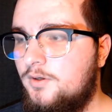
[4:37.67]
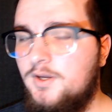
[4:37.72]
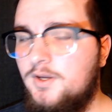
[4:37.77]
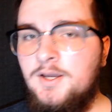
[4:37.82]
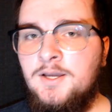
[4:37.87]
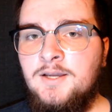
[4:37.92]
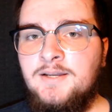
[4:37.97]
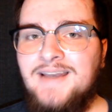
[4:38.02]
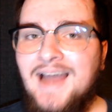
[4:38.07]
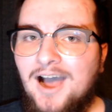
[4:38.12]

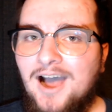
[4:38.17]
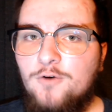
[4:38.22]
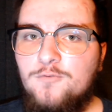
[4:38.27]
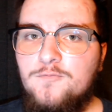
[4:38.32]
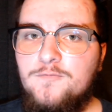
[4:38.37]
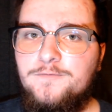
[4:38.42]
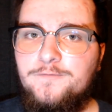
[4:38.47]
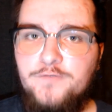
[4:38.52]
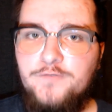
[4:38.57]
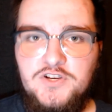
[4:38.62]
Now,
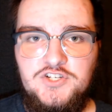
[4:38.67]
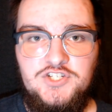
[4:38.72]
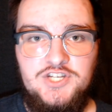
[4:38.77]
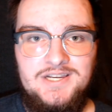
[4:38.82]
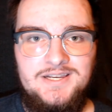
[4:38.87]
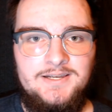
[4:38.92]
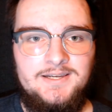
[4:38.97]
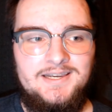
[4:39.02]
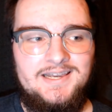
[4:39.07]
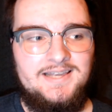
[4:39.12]

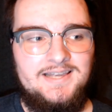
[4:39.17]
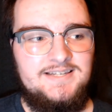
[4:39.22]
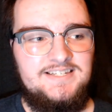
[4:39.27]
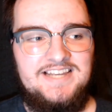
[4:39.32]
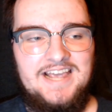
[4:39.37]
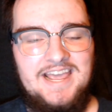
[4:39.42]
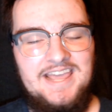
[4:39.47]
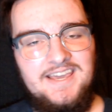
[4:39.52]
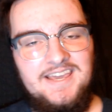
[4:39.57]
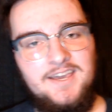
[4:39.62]
phishing can
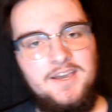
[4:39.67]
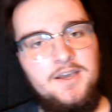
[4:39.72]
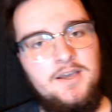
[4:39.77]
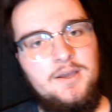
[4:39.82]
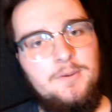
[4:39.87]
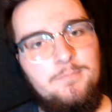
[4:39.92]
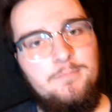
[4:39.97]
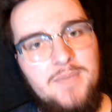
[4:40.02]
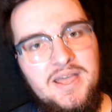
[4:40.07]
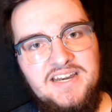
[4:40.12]
take
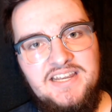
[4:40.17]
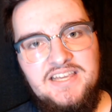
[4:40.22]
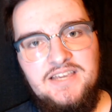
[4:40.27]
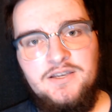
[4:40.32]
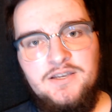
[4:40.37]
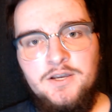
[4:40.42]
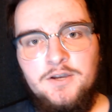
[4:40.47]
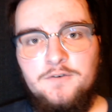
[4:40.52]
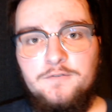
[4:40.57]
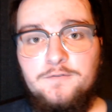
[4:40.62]
many
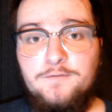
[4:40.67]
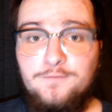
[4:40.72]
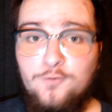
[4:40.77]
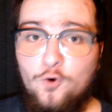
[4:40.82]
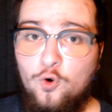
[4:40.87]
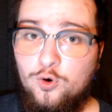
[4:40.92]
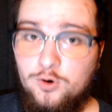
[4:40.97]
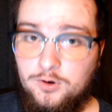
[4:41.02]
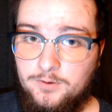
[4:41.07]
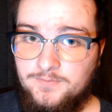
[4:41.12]

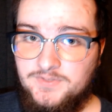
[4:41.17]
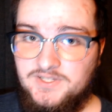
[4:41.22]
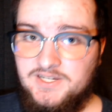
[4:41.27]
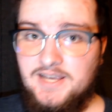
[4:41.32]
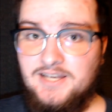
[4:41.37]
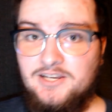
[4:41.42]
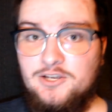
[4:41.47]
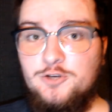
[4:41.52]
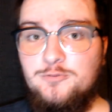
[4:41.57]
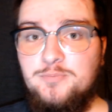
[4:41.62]
forms.
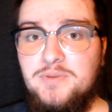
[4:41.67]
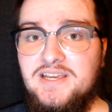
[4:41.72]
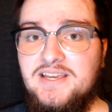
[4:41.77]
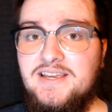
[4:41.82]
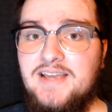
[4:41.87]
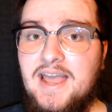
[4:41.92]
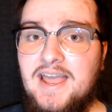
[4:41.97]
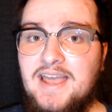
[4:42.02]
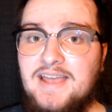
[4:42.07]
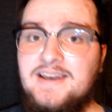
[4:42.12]
It could be
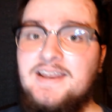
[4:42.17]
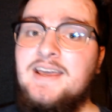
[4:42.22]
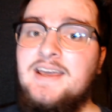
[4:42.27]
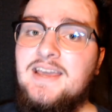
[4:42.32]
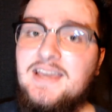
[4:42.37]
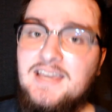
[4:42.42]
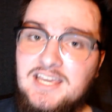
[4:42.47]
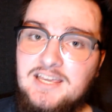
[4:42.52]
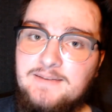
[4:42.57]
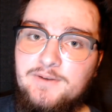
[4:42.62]
an
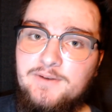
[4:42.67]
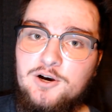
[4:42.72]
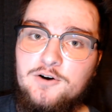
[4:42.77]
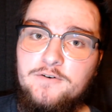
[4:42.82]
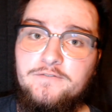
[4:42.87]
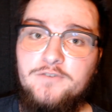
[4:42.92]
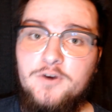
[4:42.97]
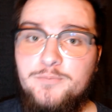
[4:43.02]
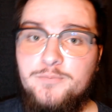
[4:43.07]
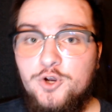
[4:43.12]
email
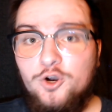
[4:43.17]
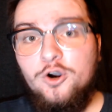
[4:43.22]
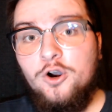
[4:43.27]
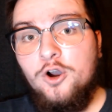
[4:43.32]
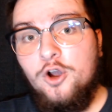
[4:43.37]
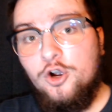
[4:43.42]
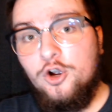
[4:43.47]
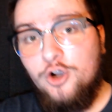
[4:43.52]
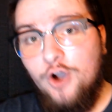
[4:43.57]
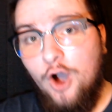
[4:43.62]
from your
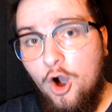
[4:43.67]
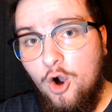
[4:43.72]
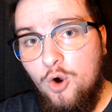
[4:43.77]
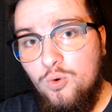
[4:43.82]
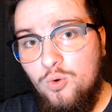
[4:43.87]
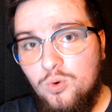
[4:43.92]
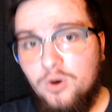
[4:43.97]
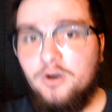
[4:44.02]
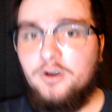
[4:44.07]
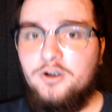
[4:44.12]

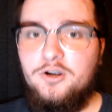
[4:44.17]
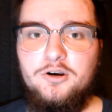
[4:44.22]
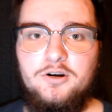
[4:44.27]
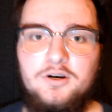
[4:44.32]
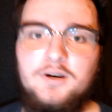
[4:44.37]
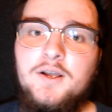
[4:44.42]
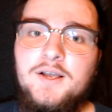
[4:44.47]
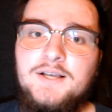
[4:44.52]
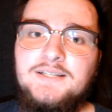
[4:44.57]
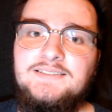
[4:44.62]
coworker
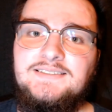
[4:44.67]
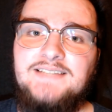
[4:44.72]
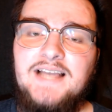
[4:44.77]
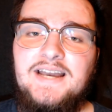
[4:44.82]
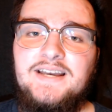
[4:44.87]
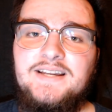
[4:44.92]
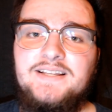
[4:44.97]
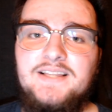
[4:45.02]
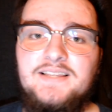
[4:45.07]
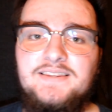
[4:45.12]

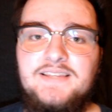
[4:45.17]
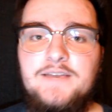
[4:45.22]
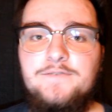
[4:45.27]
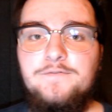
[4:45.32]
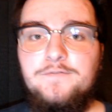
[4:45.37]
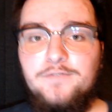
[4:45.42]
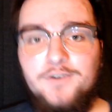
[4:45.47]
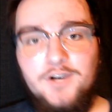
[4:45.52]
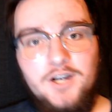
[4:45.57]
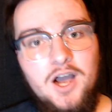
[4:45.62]
stating that they've
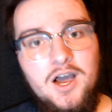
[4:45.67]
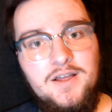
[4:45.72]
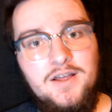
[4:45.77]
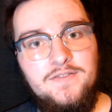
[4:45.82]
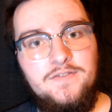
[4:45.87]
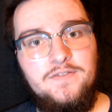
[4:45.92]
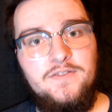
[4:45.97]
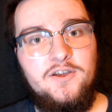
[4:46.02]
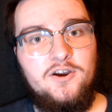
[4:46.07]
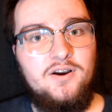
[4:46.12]

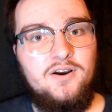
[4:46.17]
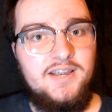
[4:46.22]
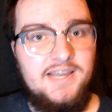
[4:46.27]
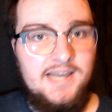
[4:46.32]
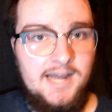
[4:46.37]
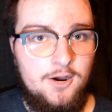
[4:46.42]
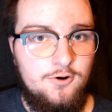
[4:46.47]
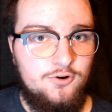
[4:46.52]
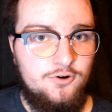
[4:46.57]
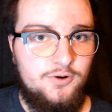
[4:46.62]
forgotten their
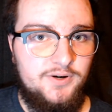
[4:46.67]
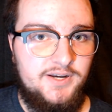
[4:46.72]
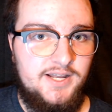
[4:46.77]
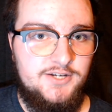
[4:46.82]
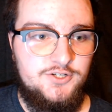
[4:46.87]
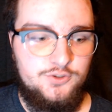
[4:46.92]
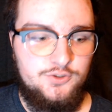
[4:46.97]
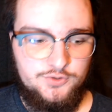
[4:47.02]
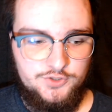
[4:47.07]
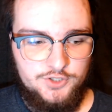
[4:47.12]
account
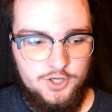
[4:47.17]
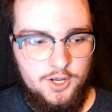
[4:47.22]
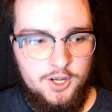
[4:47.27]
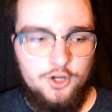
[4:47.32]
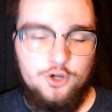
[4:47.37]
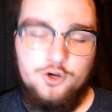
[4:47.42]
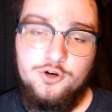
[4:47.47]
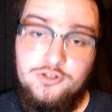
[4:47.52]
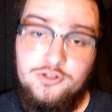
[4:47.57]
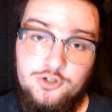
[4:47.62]
credentials.
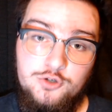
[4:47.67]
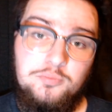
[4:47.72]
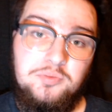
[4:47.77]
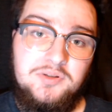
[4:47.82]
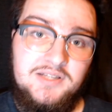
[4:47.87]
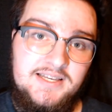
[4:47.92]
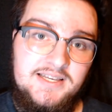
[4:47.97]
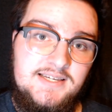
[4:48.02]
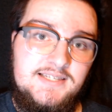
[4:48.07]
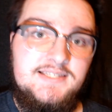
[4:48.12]
"Could you
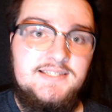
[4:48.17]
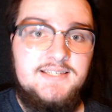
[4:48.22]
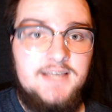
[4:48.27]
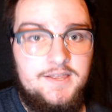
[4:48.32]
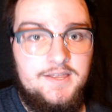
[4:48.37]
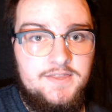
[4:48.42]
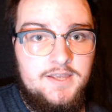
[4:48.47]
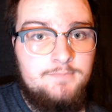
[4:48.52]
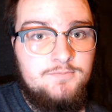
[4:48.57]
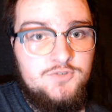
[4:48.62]
please
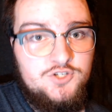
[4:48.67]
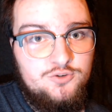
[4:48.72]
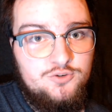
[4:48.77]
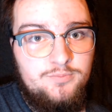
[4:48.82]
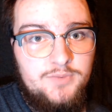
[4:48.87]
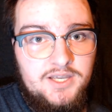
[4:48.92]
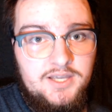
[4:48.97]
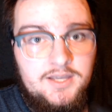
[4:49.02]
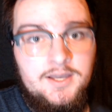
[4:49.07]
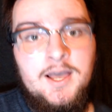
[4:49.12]
send them to
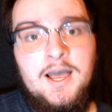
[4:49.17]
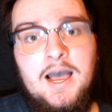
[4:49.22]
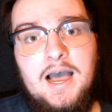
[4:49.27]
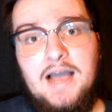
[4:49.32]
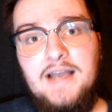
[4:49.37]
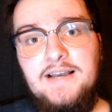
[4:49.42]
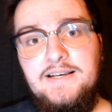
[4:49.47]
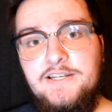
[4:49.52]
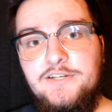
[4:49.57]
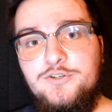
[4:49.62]
me?
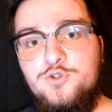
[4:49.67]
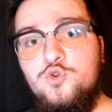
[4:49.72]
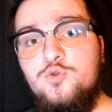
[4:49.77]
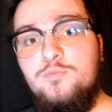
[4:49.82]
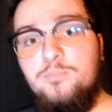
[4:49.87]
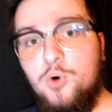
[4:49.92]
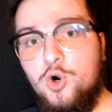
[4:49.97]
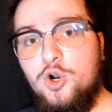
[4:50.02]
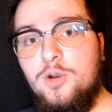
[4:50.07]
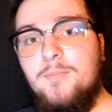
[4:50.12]
I need to
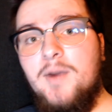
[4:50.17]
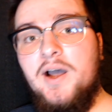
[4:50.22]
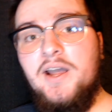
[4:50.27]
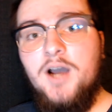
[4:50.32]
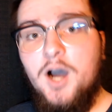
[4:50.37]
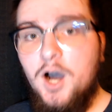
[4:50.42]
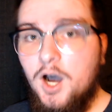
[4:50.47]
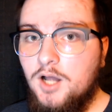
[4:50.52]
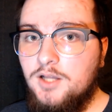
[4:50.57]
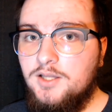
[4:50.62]
book my
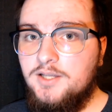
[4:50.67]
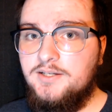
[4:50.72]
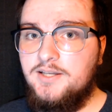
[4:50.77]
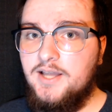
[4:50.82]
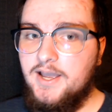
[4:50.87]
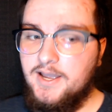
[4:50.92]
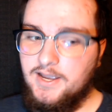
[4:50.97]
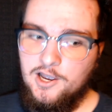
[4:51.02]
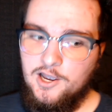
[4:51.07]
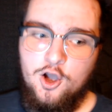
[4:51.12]

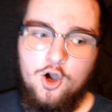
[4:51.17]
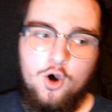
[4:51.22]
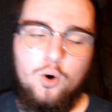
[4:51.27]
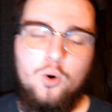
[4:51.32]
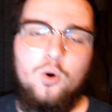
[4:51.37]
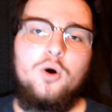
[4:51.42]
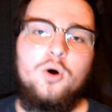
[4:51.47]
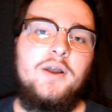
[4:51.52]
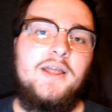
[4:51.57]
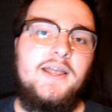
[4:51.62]
holiday."
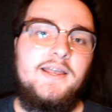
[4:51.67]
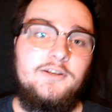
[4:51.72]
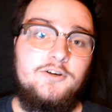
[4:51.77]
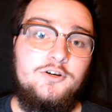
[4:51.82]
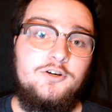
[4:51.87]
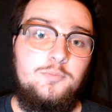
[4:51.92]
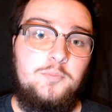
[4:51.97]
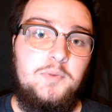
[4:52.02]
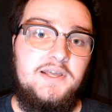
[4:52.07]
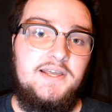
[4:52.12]
Or it
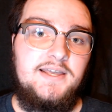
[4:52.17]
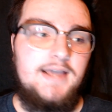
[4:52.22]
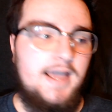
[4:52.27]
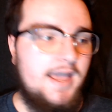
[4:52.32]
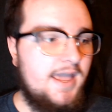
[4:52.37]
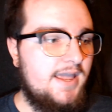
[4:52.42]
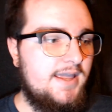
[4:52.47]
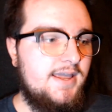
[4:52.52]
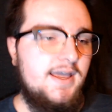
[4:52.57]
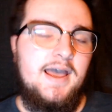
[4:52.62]
could be
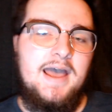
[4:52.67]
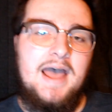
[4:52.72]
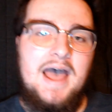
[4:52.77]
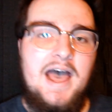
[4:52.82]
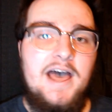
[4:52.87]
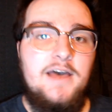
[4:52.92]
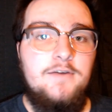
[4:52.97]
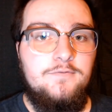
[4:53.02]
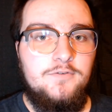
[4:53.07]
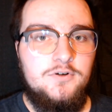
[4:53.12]
an
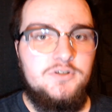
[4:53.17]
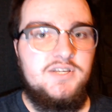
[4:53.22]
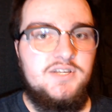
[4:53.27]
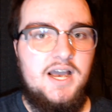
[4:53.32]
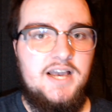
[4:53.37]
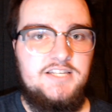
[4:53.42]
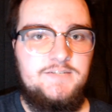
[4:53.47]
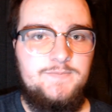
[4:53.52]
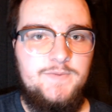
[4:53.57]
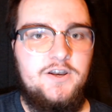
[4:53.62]

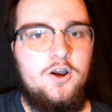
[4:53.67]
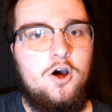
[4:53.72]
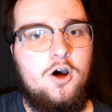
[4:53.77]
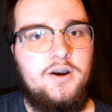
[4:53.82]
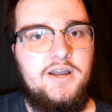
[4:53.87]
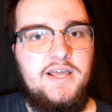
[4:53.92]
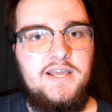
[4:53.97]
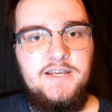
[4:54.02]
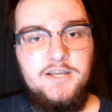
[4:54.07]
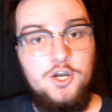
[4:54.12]
advertisement on
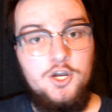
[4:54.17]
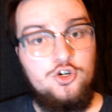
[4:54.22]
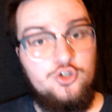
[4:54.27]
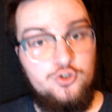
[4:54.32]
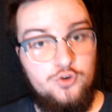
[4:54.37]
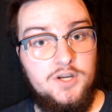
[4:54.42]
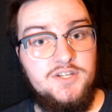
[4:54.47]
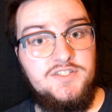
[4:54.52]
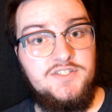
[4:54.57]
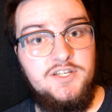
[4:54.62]
a
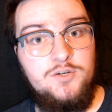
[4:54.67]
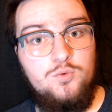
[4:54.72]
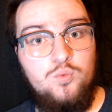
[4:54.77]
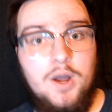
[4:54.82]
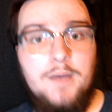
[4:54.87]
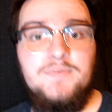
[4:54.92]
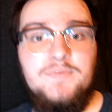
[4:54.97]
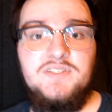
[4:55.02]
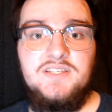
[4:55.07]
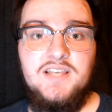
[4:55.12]
trusted
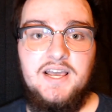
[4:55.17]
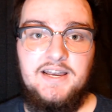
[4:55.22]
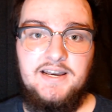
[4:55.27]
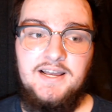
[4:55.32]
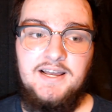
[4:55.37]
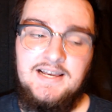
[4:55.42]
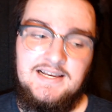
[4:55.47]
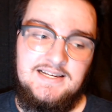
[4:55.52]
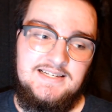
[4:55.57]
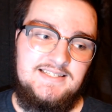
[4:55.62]
website
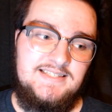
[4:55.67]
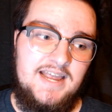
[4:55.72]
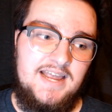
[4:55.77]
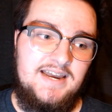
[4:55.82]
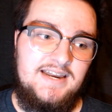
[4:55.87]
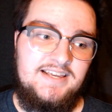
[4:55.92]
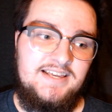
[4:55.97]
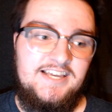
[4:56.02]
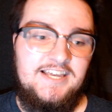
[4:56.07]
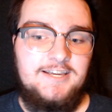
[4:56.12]

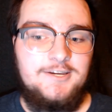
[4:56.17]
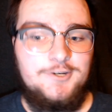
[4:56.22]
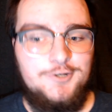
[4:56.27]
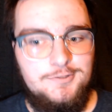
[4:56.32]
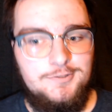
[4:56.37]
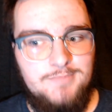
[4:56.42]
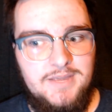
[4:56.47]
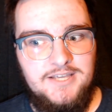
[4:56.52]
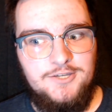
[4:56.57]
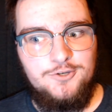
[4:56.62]
stating it could
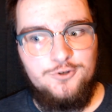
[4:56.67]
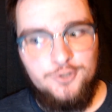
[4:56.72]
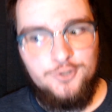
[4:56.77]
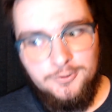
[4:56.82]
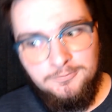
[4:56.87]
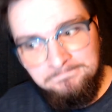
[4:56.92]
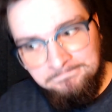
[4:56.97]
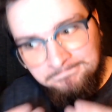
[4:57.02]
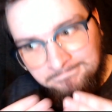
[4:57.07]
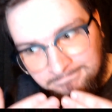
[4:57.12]
make
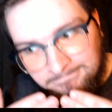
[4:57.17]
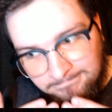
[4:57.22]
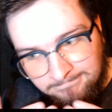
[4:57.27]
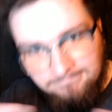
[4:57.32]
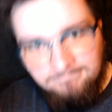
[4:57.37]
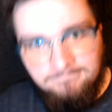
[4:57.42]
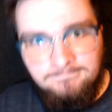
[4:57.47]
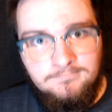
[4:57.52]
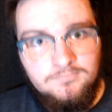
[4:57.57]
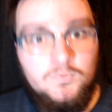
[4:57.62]
your
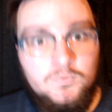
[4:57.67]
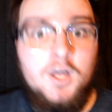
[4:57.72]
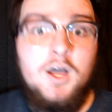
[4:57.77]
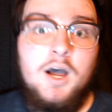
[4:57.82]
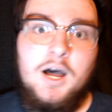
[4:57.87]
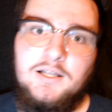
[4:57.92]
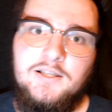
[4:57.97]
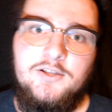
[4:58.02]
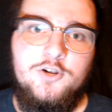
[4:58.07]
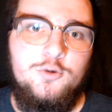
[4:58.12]

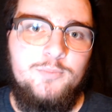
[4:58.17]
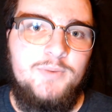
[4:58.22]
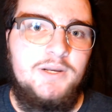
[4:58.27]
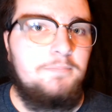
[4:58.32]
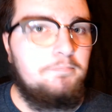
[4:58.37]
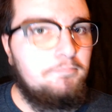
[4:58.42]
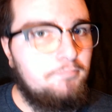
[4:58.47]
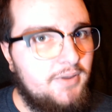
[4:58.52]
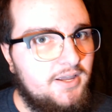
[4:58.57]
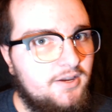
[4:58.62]
A little
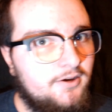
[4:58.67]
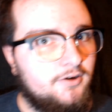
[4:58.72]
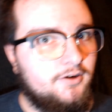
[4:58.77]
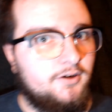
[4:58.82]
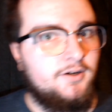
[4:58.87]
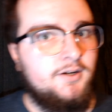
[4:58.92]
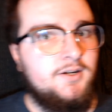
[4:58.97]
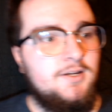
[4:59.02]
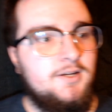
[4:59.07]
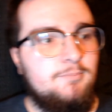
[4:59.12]
bit bigger.